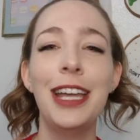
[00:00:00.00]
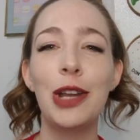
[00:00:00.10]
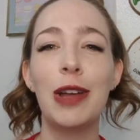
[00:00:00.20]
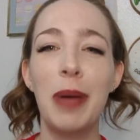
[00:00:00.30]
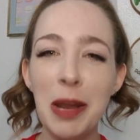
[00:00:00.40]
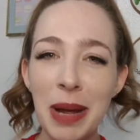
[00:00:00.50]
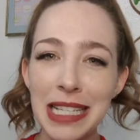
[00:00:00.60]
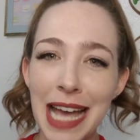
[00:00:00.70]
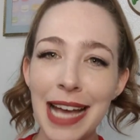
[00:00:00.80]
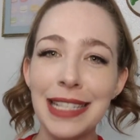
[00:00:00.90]
I paid my
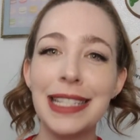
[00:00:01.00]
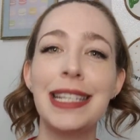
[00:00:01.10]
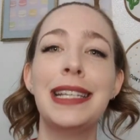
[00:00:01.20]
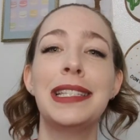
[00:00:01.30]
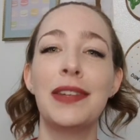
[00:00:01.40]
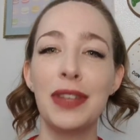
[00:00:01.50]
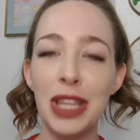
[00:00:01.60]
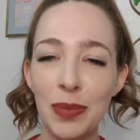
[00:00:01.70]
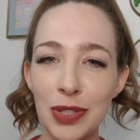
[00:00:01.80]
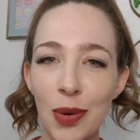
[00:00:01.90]
taxes,
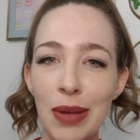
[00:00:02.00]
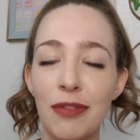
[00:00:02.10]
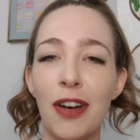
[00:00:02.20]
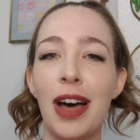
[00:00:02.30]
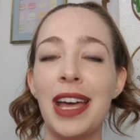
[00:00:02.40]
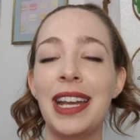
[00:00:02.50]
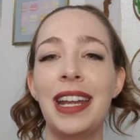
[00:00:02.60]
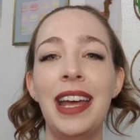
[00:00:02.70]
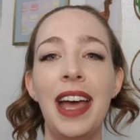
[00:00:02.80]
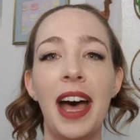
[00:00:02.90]
everything was going fine.